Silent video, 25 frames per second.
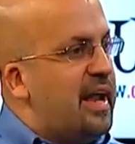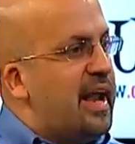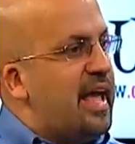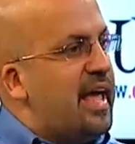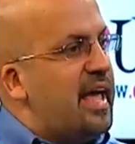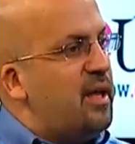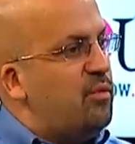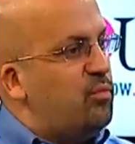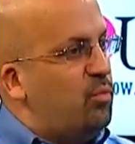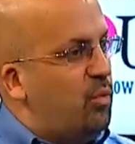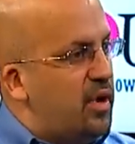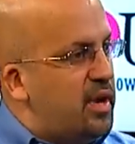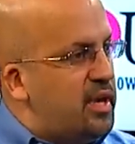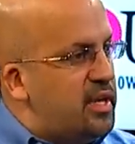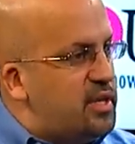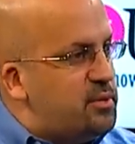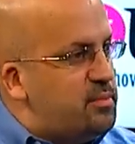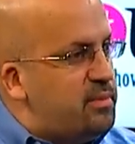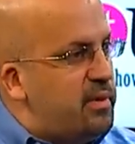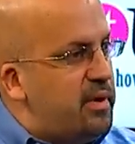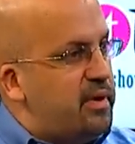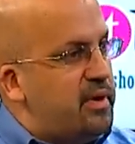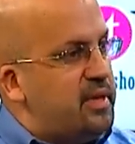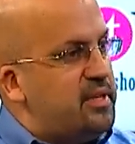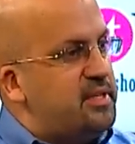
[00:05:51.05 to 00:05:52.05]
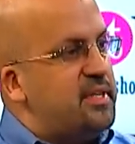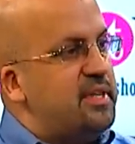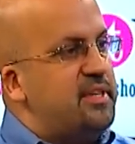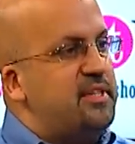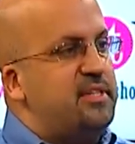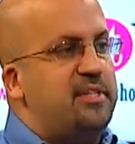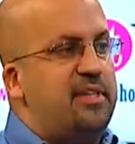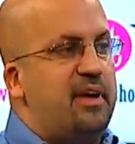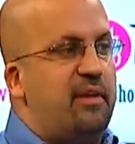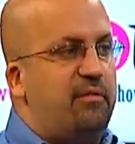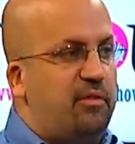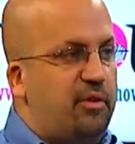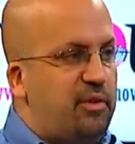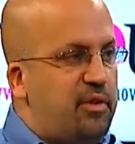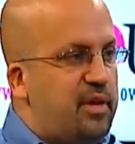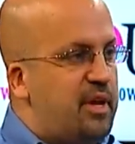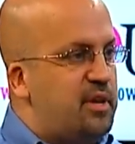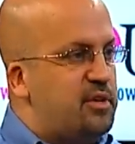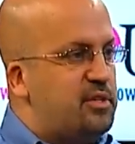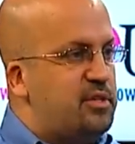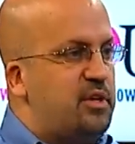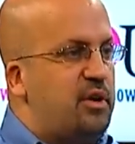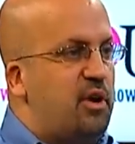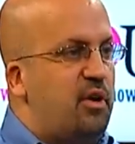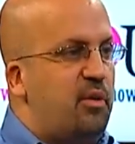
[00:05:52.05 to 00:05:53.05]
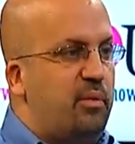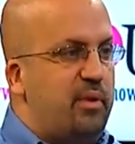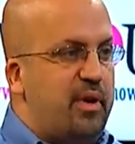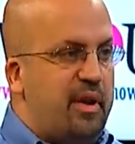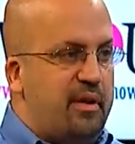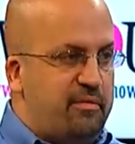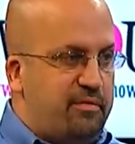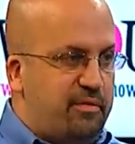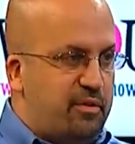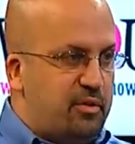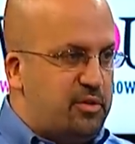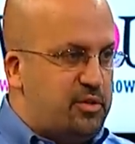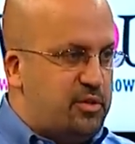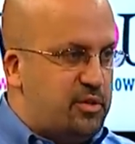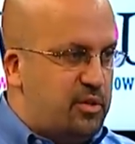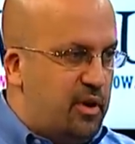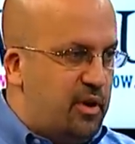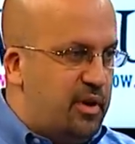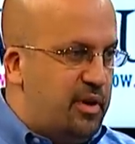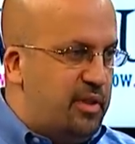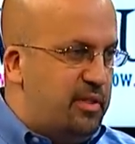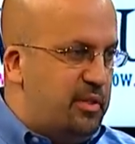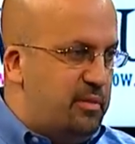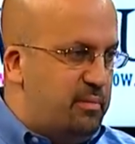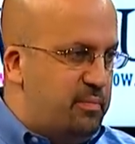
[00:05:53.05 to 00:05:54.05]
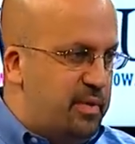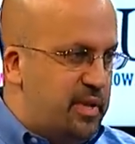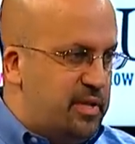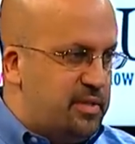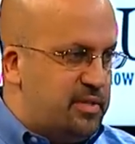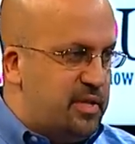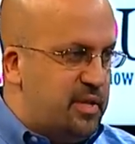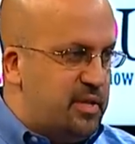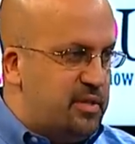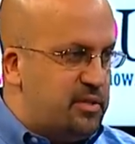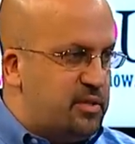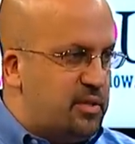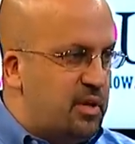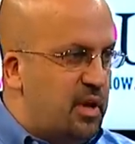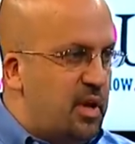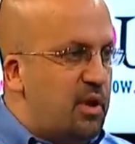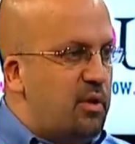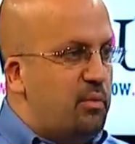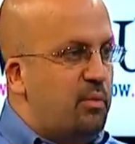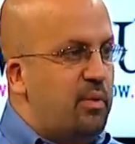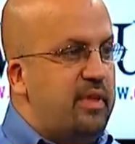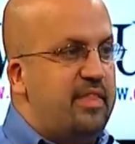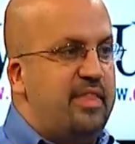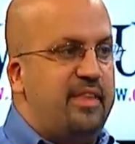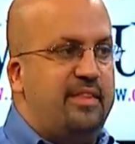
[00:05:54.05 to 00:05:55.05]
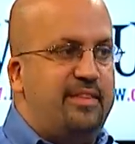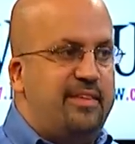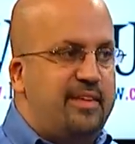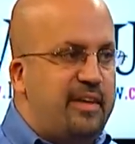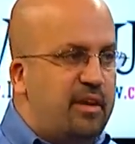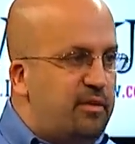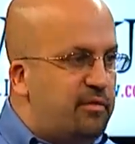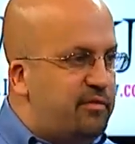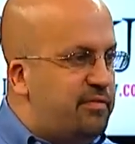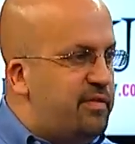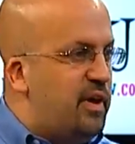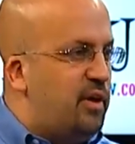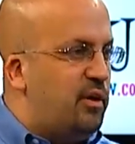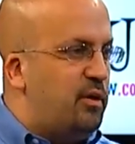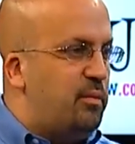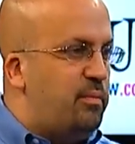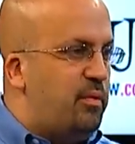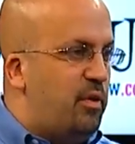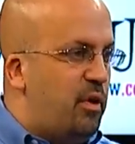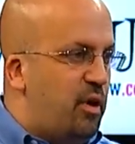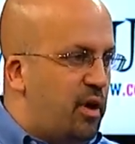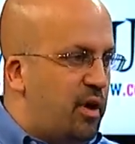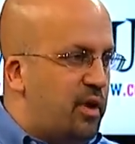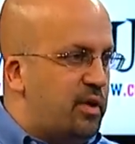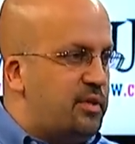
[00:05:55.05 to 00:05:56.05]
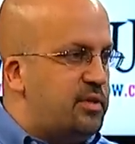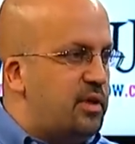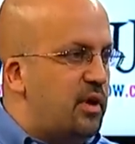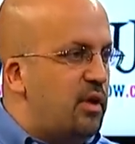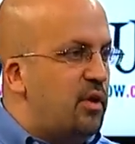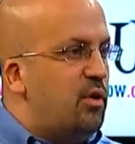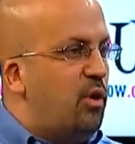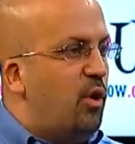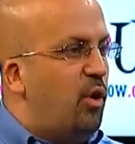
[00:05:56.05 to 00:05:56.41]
I had one experience several years ago when I first started in the business where the deal fell apart,